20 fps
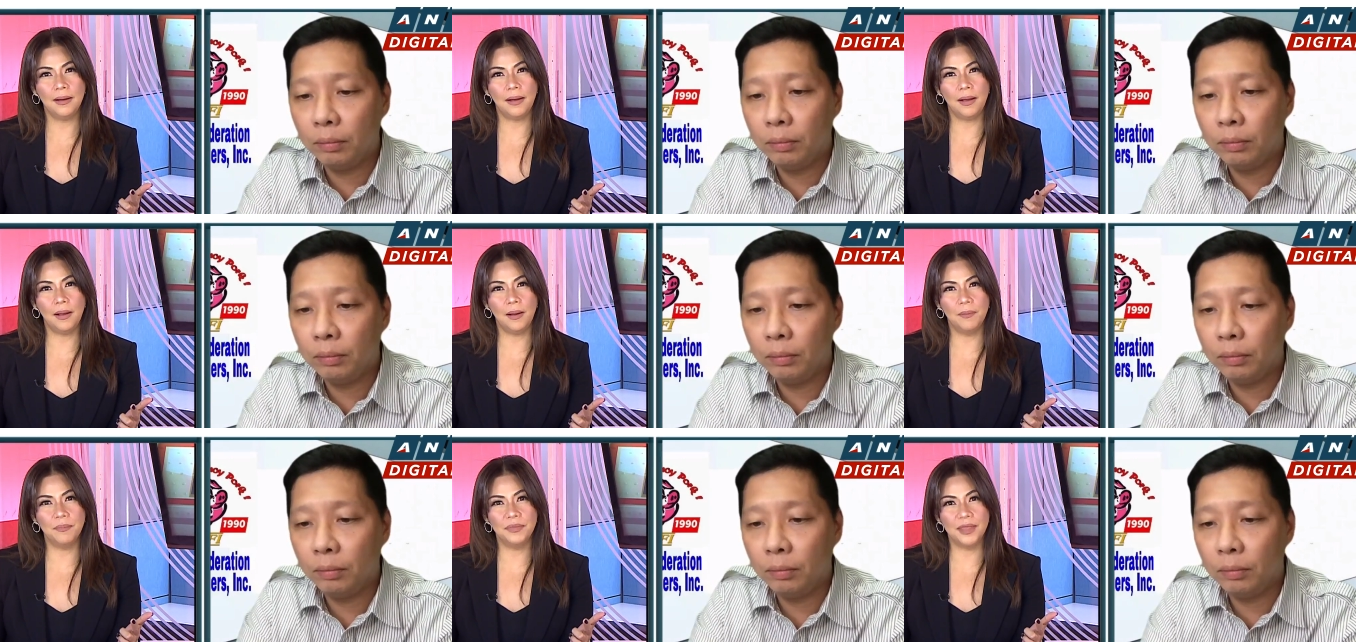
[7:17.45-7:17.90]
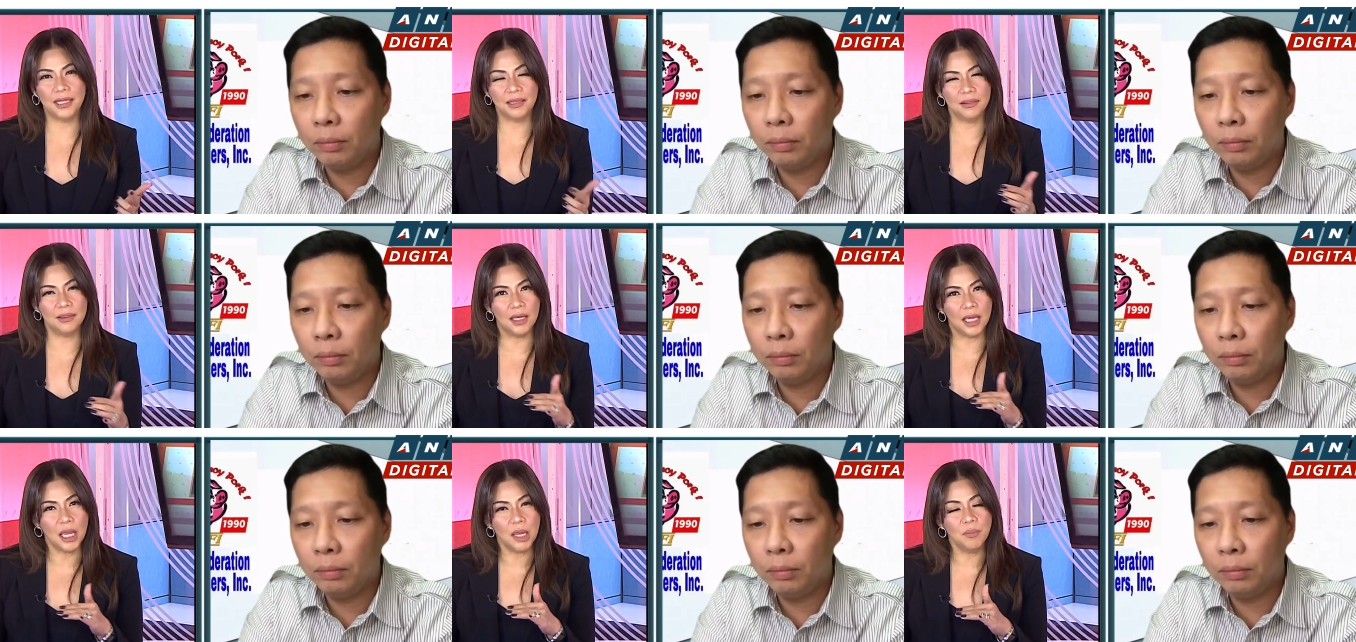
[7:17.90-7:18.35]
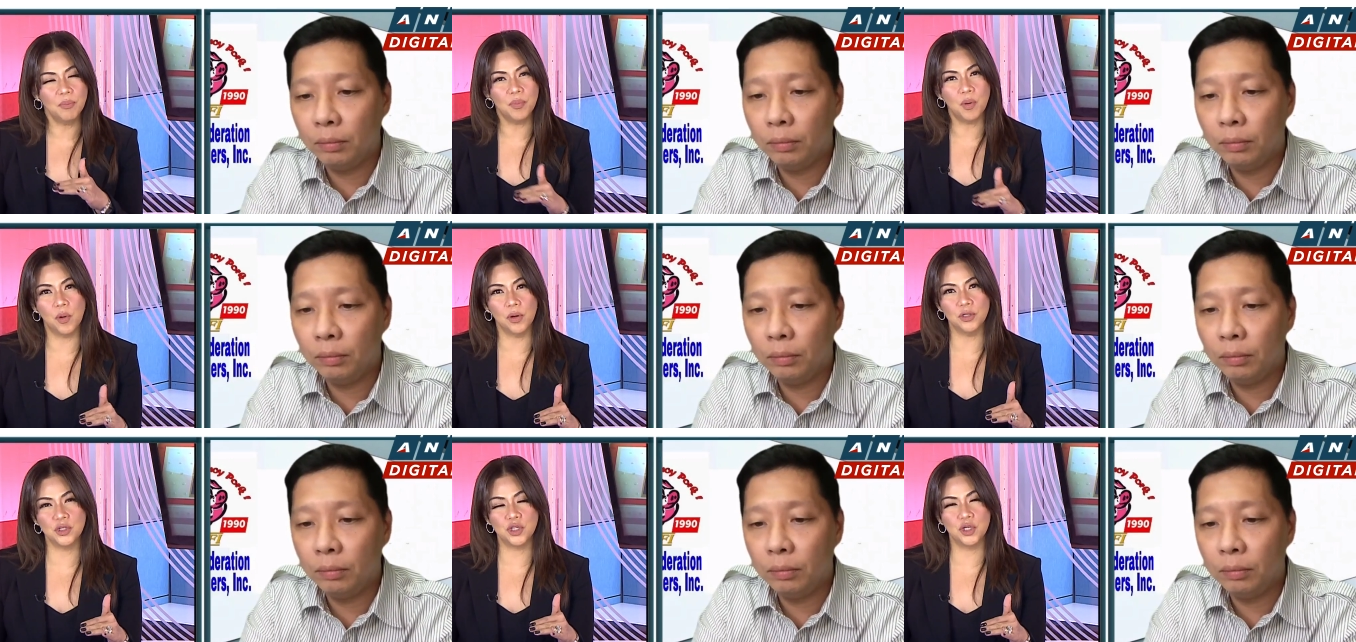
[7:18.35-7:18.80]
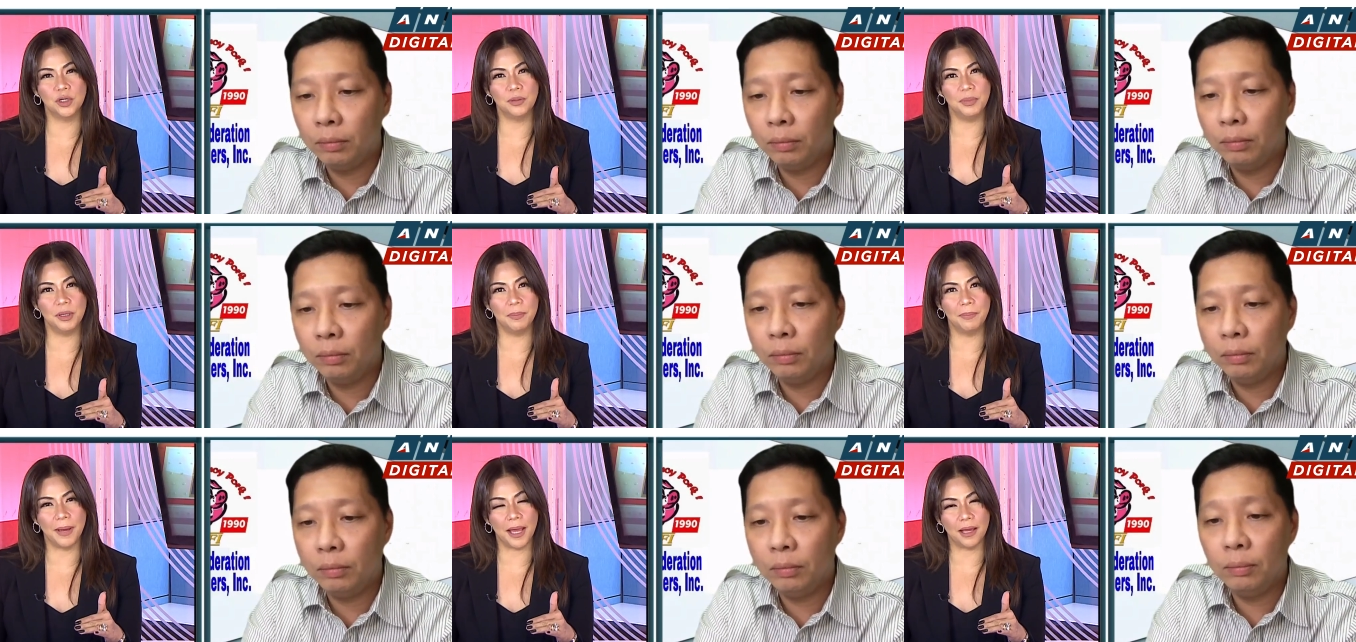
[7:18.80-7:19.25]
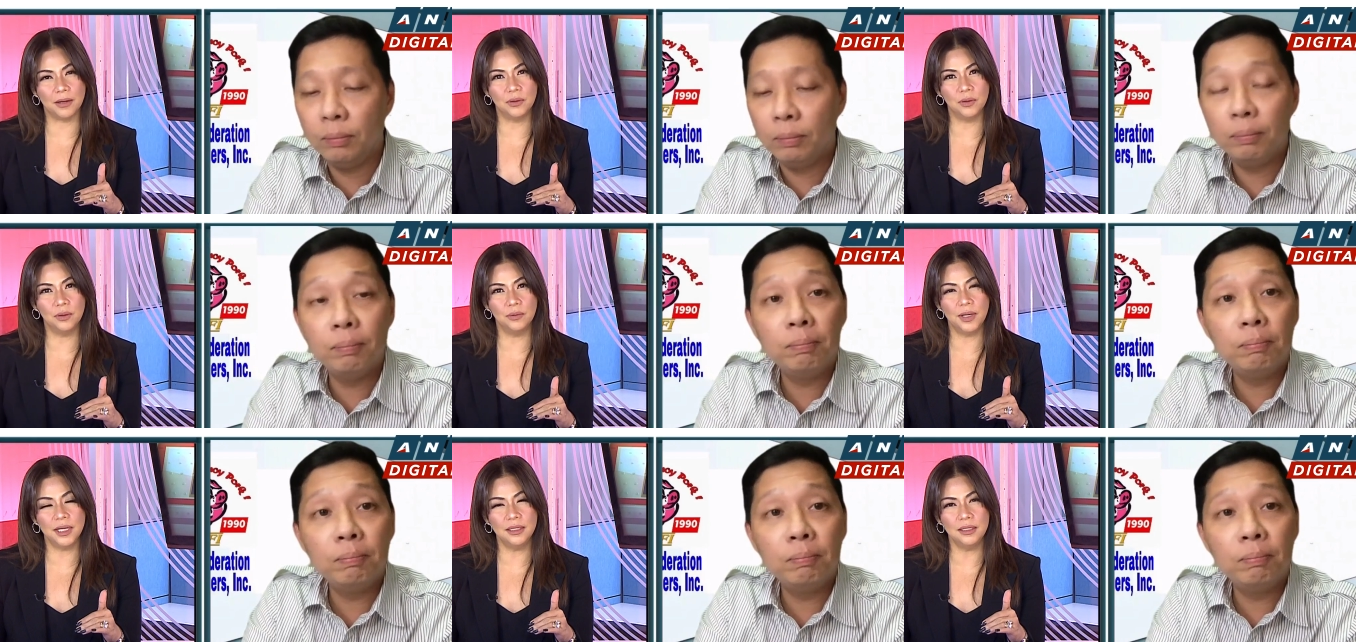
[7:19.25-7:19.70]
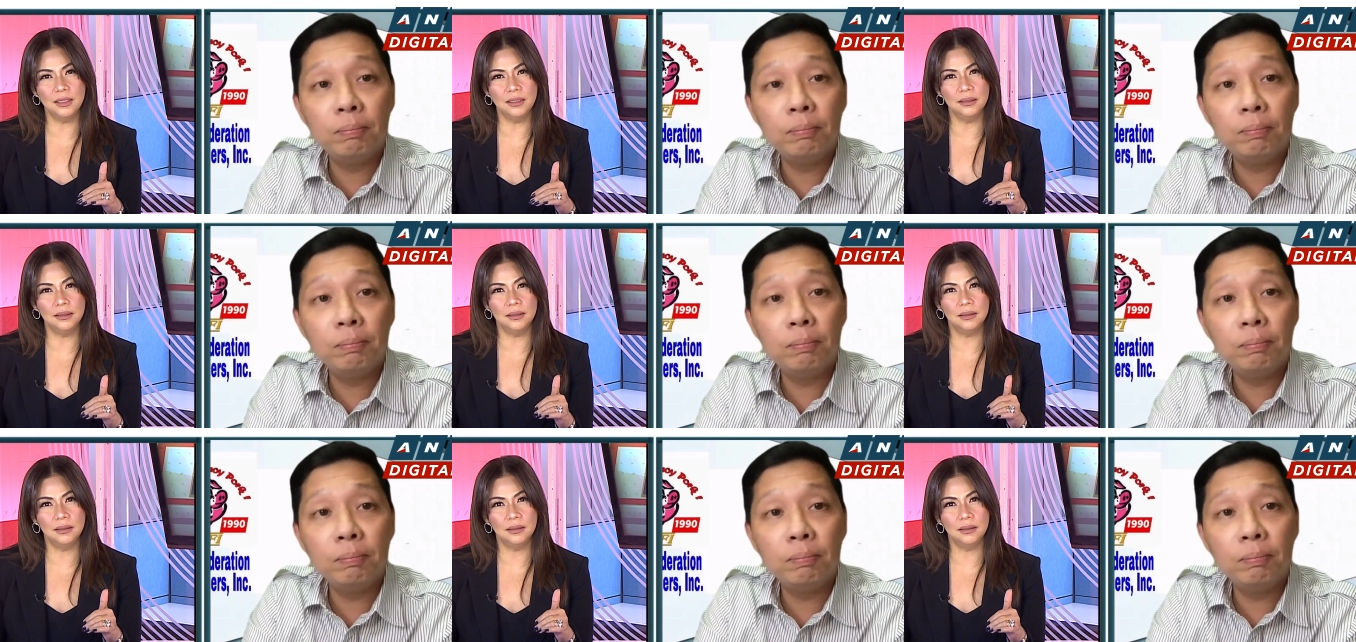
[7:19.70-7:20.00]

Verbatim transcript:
Speaker 1: that the import should be banned already?